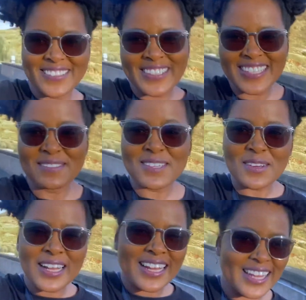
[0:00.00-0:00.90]
But I'm
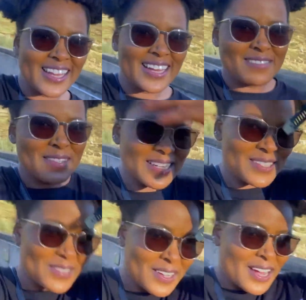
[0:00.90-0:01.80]
so glad that I
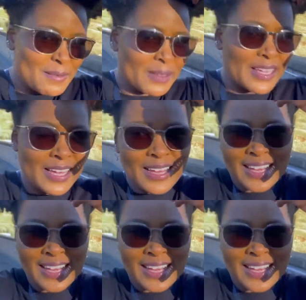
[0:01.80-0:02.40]
managed to come here.